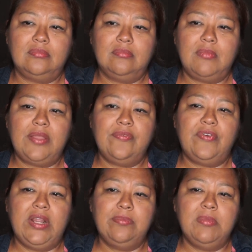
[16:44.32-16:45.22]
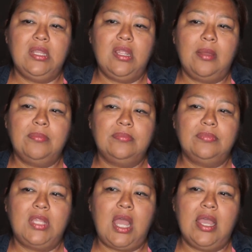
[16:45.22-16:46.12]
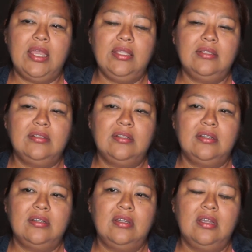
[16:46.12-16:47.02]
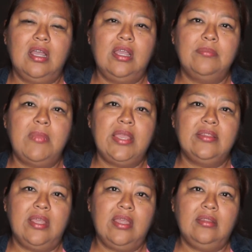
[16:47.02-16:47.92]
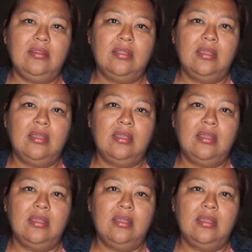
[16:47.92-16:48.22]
my friend Miriam died in May 10,